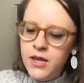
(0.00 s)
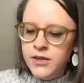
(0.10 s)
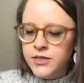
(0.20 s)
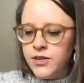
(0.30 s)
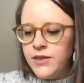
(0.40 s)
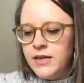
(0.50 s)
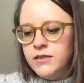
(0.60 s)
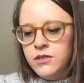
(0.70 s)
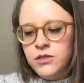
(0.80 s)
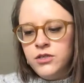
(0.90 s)
So
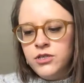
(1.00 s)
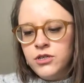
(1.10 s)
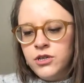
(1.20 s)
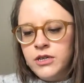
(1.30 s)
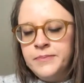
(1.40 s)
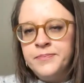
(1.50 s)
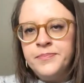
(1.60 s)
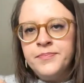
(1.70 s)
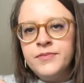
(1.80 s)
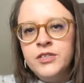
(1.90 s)
that's, you
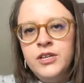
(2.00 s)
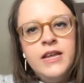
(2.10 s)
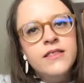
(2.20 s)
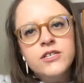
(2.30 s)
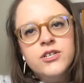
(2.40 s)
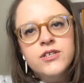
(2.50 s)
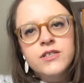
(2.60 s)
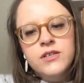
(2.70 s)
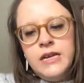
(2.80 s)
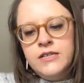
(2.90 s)
knit
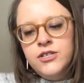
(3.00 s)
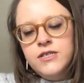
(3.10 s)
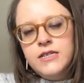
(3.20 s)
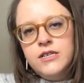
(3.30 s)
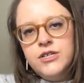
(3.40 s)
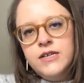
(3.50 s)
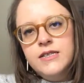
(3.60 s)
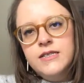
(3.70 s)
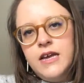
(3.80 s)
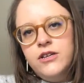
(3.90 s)
2
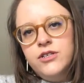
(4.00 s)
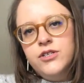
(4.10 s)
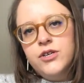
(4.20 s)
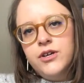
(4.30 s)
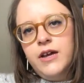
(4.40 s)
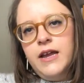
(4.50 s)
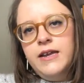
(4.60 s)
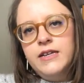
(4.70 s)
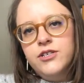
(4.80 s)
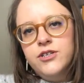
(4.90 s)
stitches, then you do a
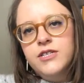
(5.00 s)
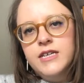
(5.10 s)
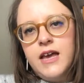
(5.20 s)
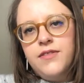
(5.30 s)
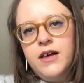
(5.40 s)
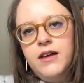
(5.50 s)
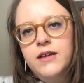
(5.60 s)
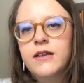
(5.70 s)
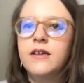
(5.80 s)
knit 2 together,